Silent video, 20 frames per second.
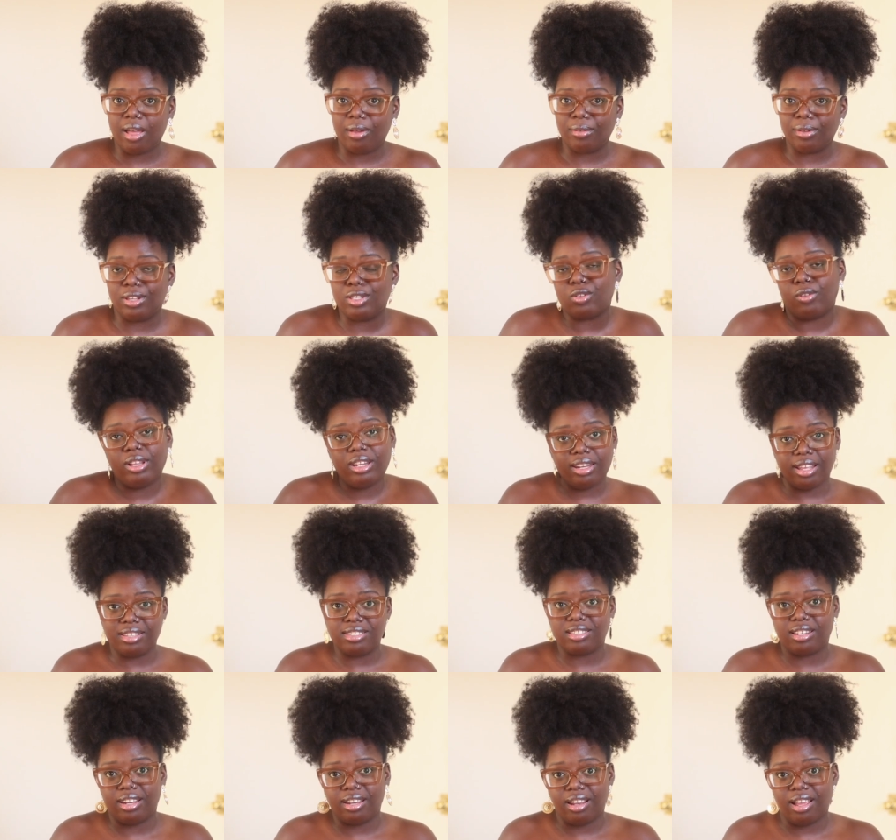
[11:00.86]
out. It's only
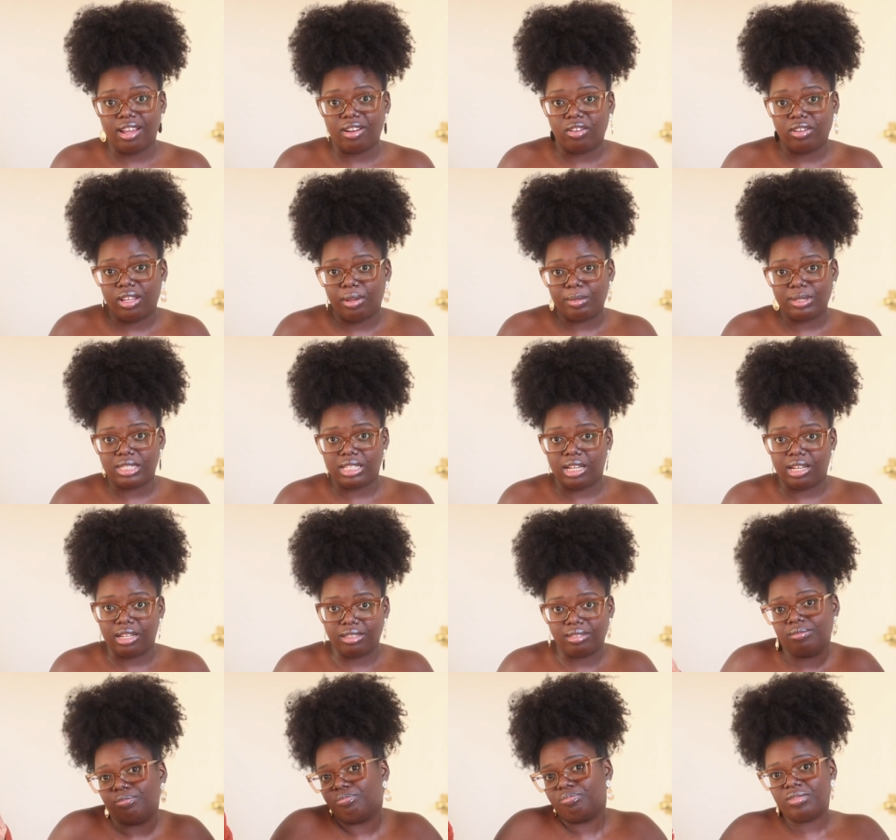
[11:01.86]
$19.99 on
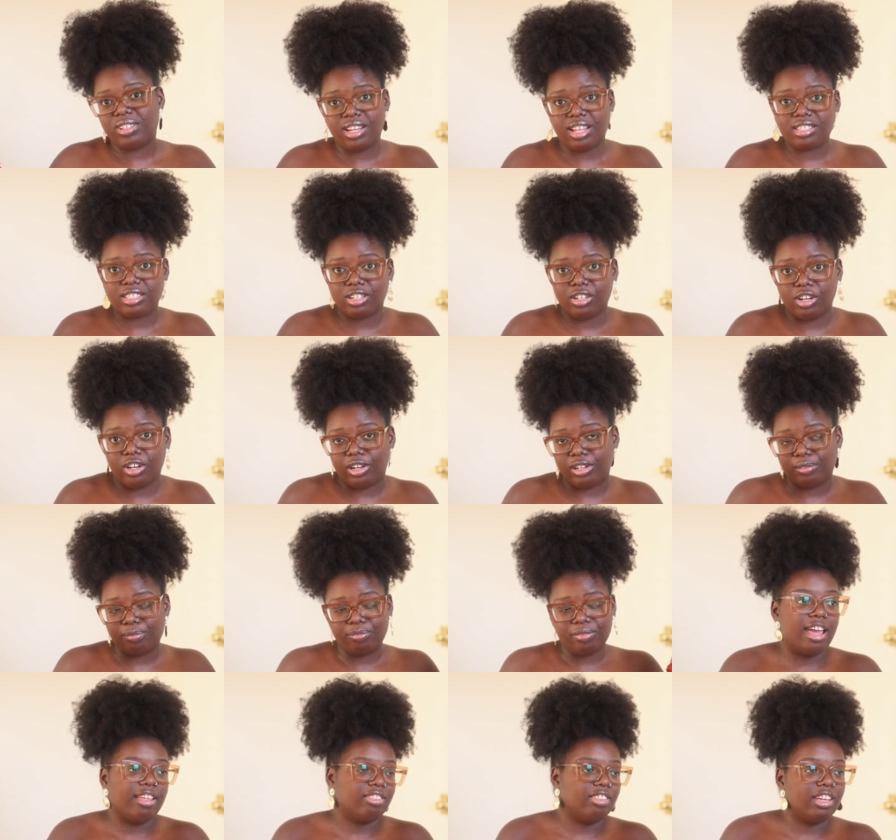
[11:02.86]
Amazon. It doesn't
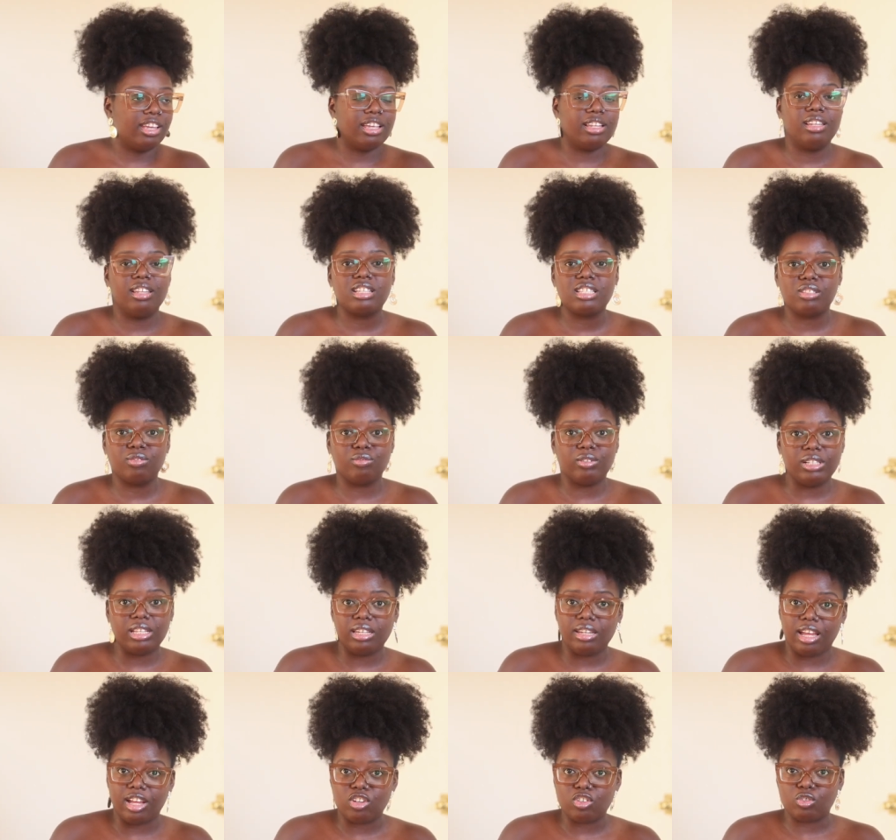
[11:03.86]
hurt. I think it looks really
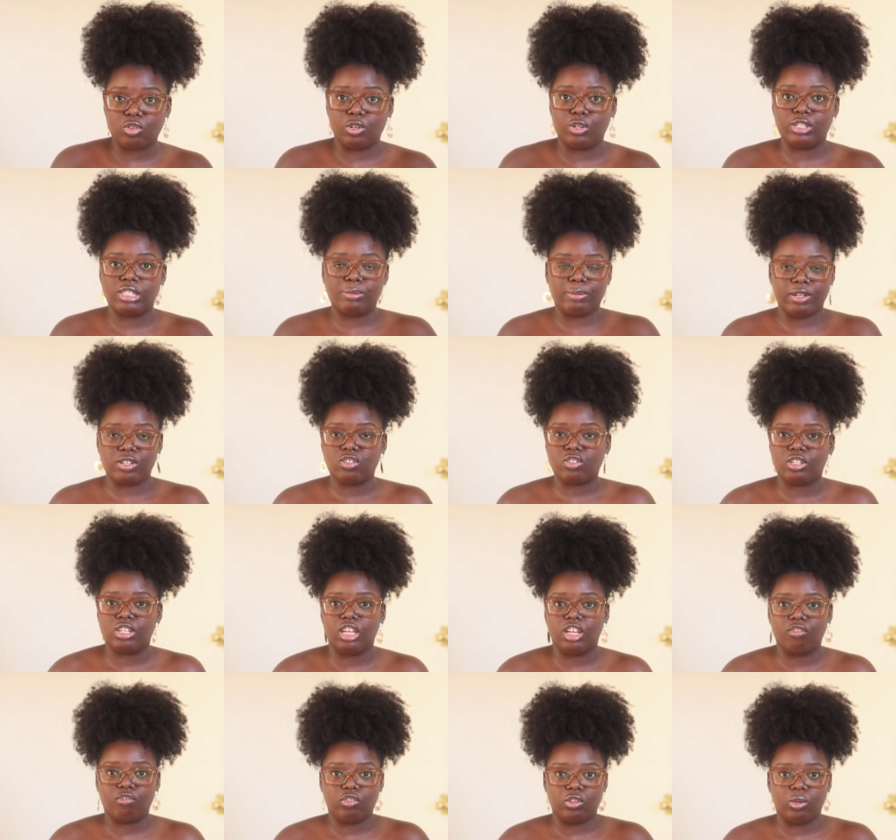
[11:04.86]
natural,
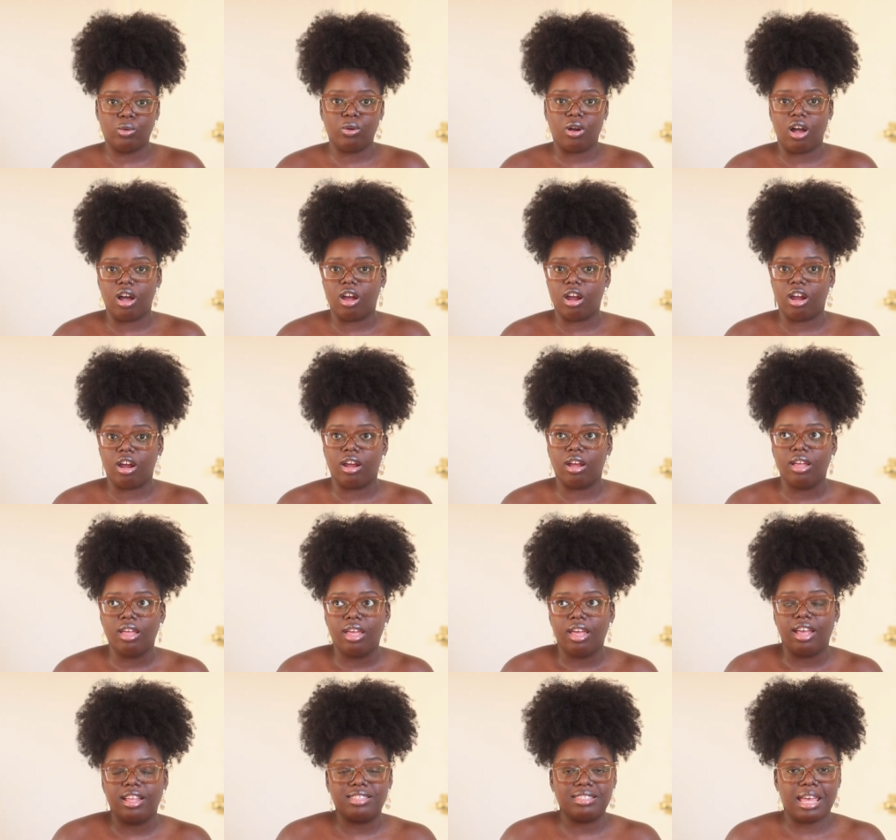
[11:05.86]
especially if you are
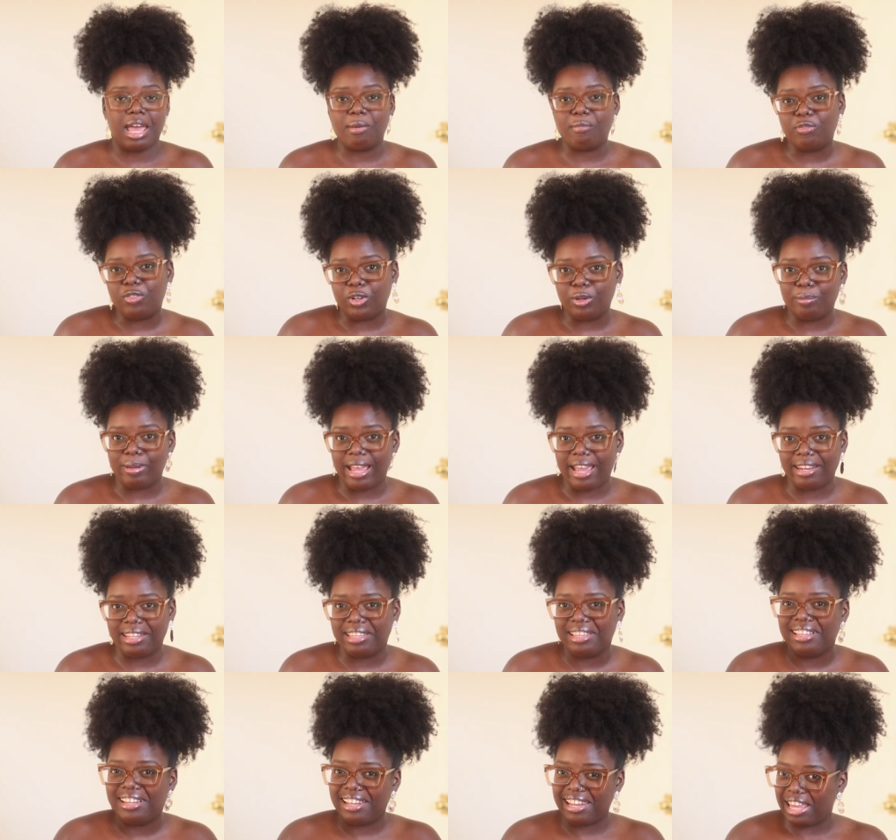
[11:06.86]
a type 4
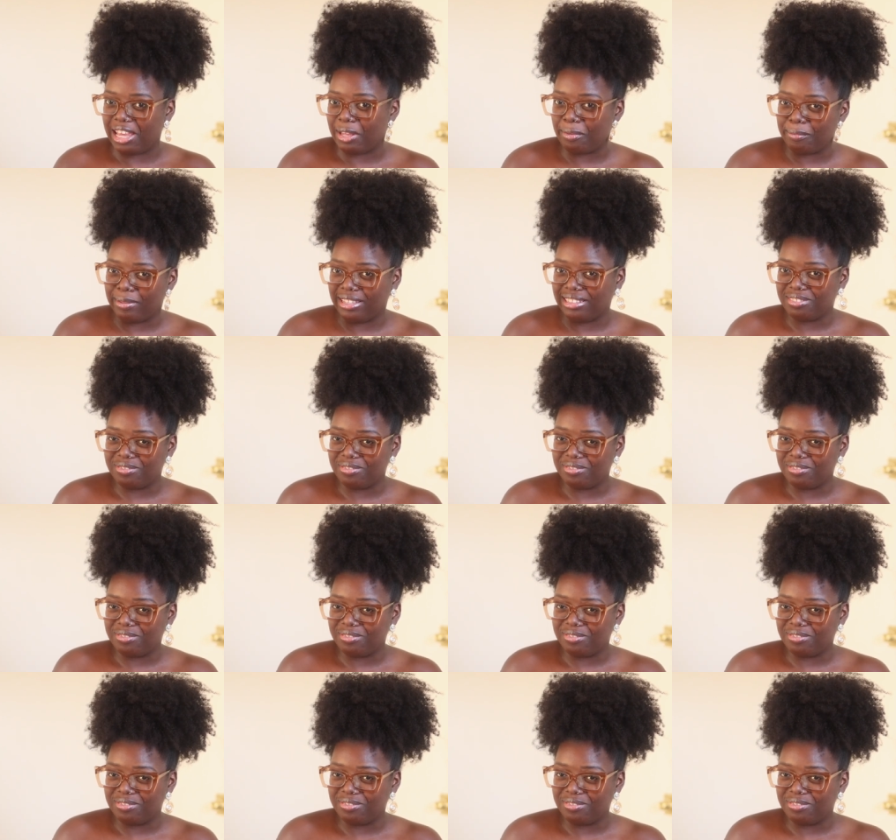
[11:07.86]
baddie like me.